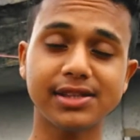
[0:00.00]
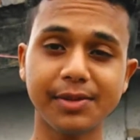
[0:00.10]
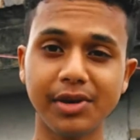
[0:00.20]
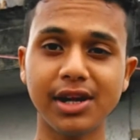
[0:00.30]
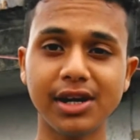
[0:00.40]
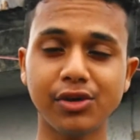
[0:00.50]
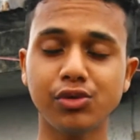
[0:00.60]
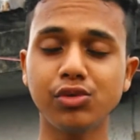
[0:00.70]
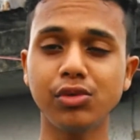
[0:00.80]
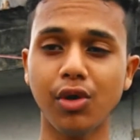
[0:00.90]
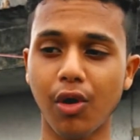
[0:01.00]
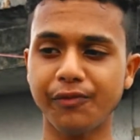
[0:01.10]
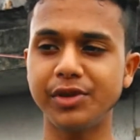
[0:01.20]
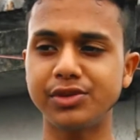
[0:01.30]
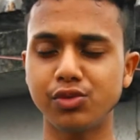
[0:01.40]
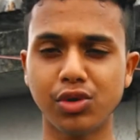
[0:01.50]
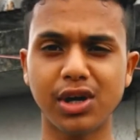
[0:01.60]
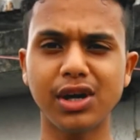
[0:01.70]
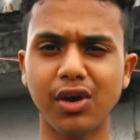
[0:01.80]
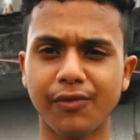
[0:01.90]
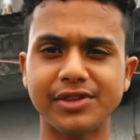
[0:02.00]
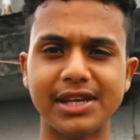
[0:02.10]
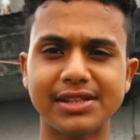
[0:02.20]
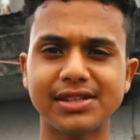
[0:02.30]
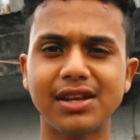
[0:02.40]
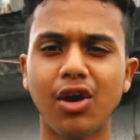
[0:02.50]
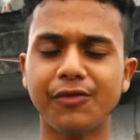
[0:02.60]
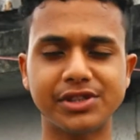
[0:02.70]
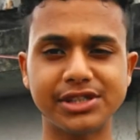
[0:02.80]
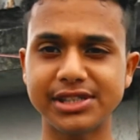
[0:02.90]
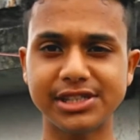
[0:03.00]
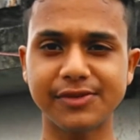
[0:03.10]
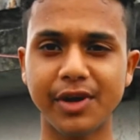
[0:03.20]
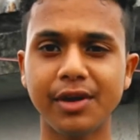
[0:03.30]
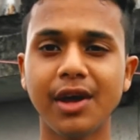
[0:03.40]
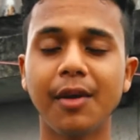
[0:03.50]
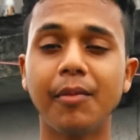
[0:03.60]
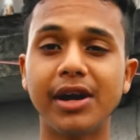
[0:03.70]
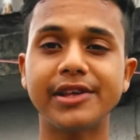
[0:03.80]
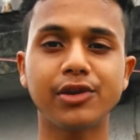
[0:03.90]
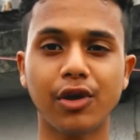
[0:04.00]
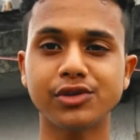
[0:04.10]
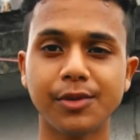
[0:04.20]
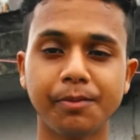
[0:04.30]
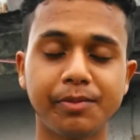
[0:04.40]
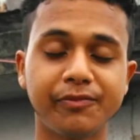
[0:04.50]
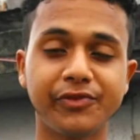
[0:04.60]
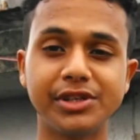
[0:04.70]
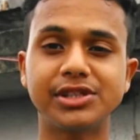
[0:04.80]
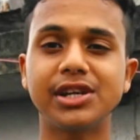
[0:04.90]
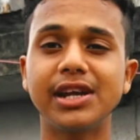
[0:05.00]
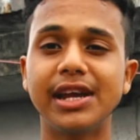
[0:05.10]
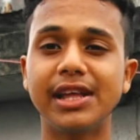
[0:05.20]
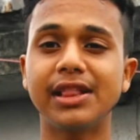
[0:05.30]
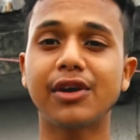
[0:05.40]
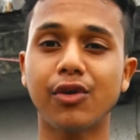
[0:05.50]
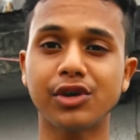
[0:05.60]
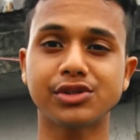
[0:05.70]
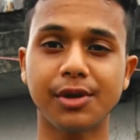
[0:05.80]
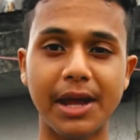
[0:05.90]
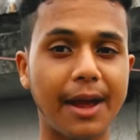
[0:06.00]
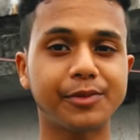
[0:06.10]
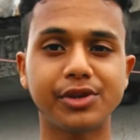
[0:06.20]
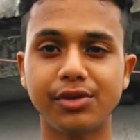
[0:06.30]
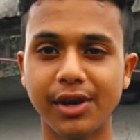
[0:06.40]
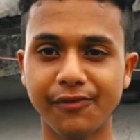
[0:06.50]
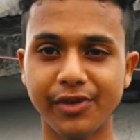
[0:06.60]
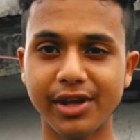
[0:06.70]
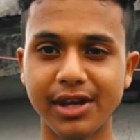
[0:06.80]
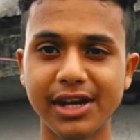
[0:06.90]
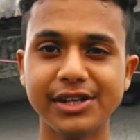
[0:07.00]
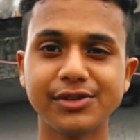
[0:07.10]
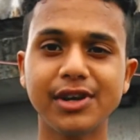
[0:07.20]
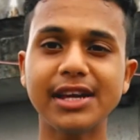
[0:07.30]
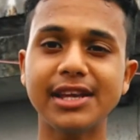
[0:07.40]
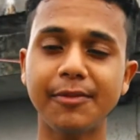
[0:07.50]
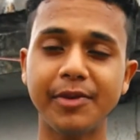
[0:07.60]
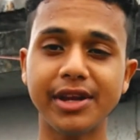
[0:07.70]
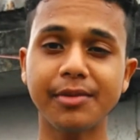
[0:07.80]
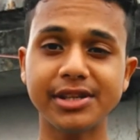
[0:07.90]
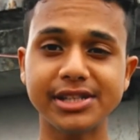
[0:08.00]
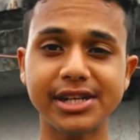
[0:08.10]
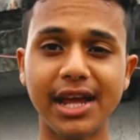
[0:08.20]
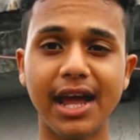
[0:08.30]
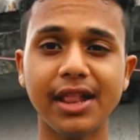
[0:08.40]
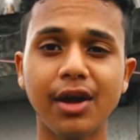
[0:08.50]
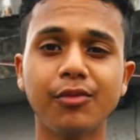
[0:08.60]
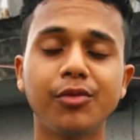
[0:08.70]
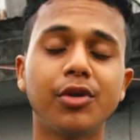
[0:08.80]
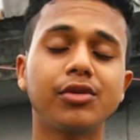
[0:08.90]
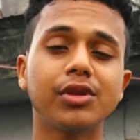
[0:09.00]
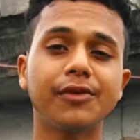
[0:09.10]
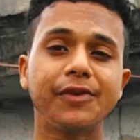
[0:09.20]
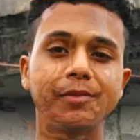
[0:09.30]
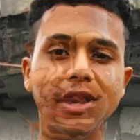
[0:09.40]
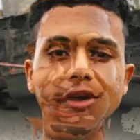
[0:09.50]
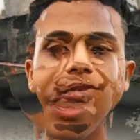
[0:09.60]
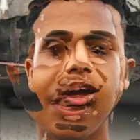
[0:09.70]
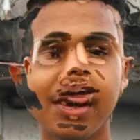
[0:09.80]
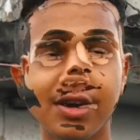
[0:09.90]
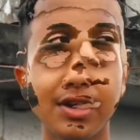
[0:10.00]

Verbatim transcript: similar to Office Word, Office Excel, Office 365, but has lots of features in the cost of absolutely free. So guys, that's pretty much it, and now move on to the fifth life hack.